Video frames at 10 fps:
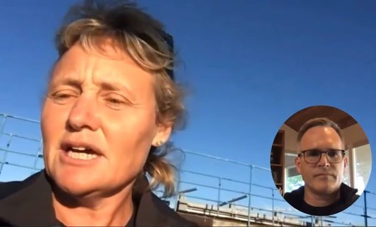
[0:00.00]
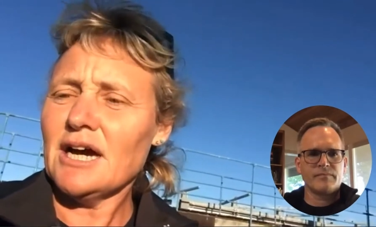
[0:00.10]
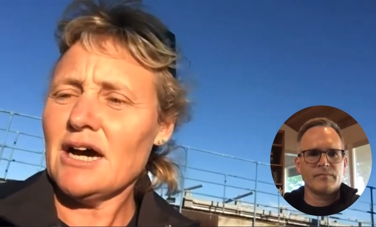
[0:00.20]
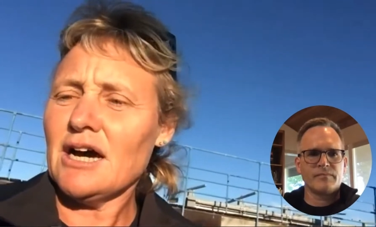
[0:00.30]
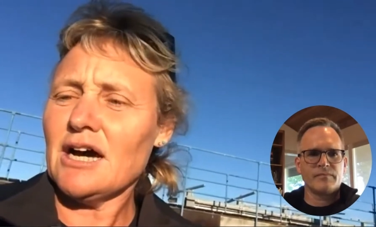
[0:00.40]

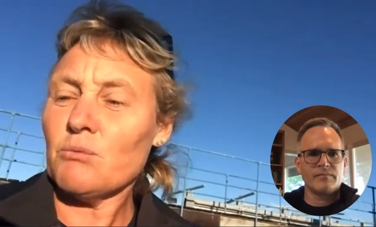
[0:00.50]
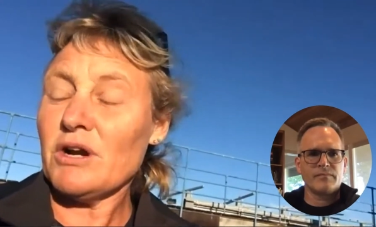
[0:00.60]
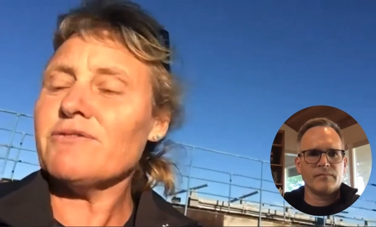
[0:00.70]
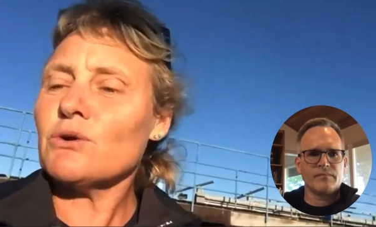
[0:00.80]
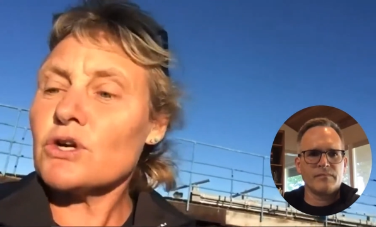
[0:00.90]
Speaker 1: uh, well
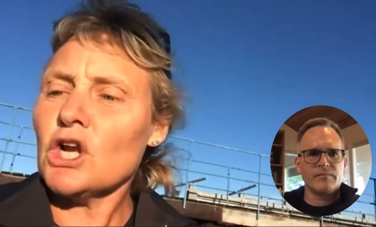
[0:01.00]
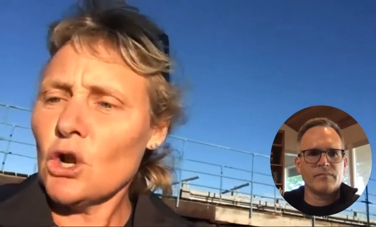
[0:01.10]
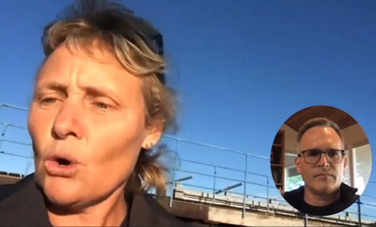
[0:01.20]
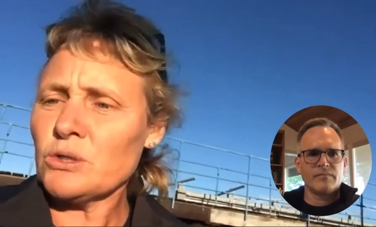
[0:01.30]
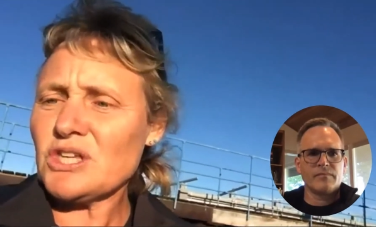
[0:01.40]
if you're on a
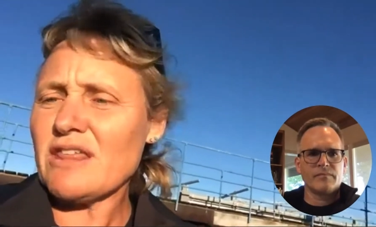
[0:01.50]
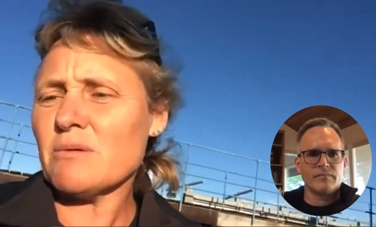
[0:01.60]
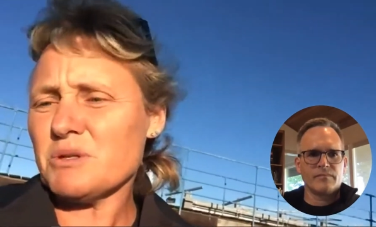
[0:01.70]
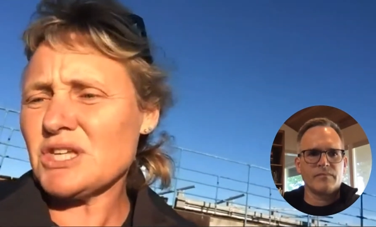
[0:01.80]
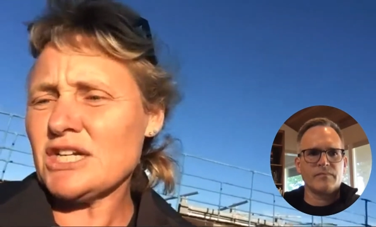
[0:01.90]
long tether
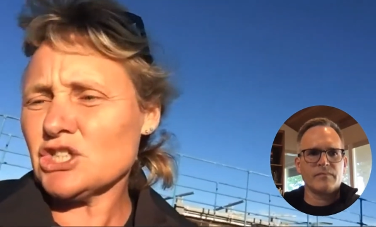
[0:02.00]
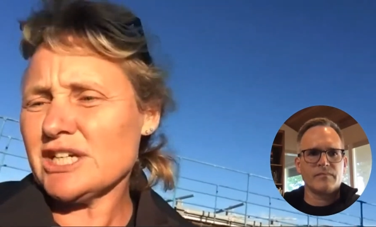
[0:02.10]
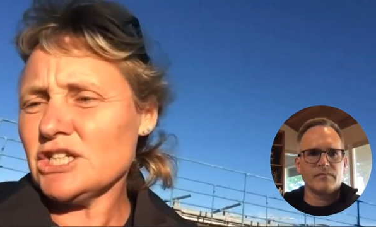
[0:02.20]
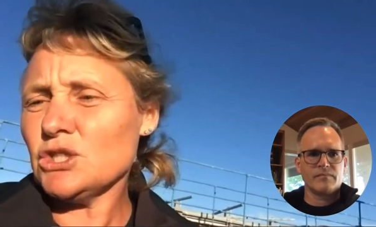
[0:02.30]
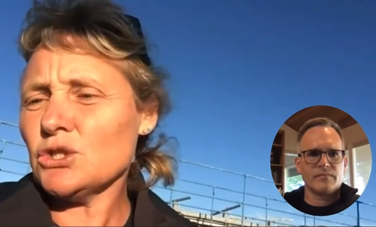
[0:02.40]

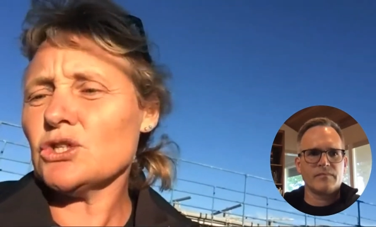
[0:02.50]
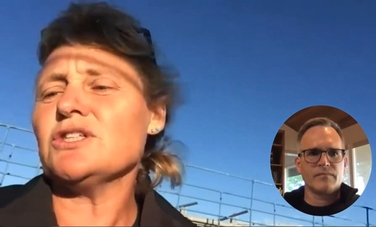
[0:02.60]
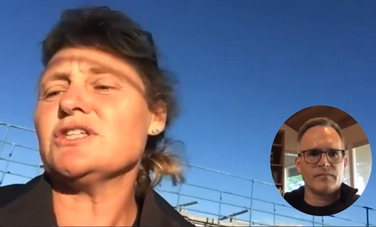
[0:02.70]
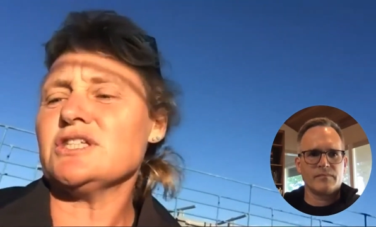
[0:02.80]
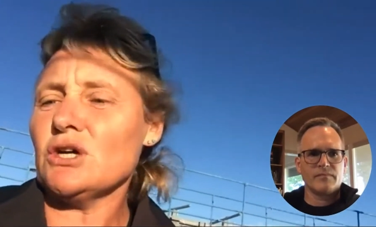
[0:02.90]
potentially you
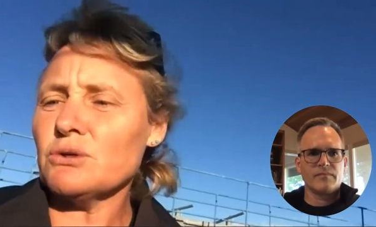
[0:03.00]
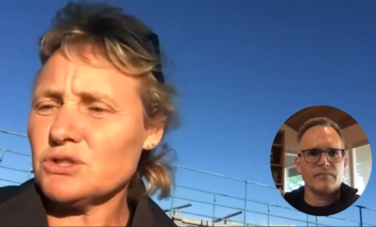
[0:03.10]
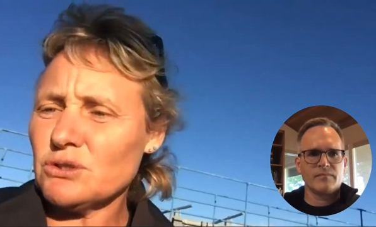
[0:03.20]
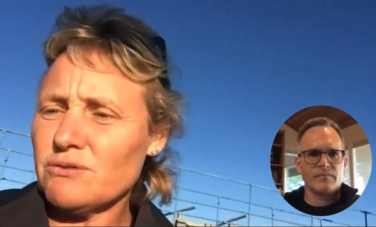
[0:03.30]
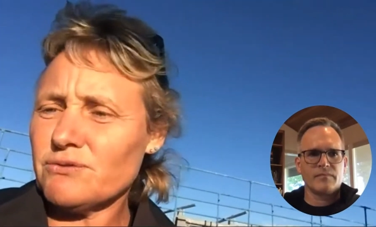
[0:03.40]
could still
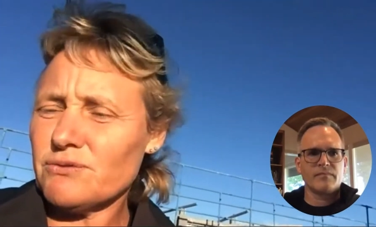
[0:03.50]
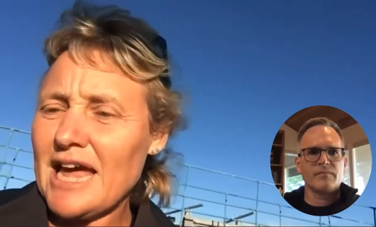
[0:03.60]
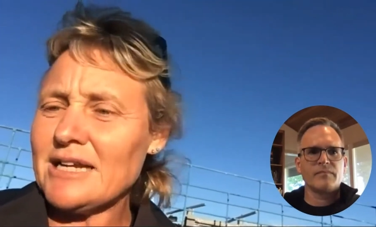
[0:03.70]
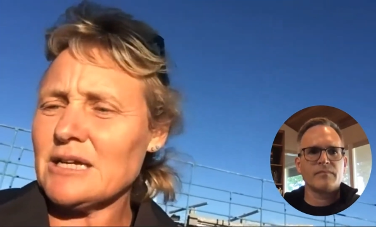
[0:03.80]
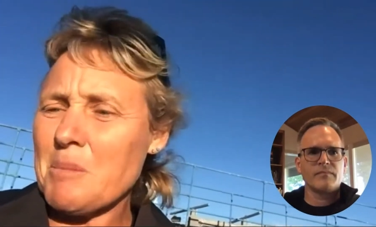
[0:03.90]
sort of
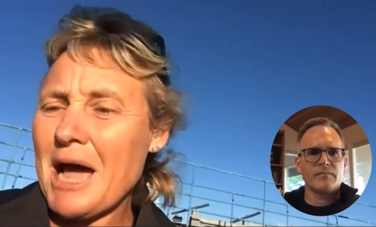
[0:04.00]
end up